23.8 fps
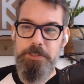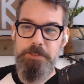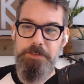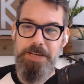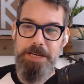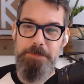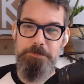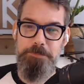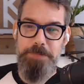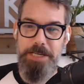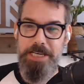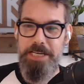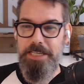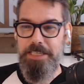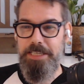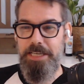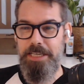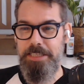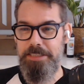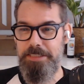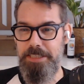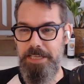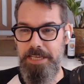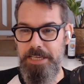crap back
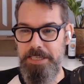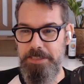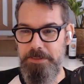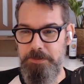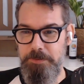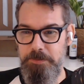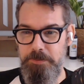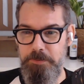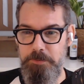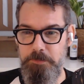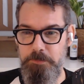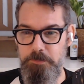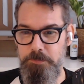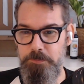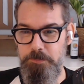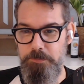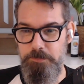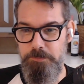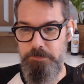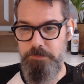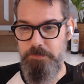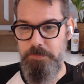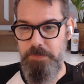and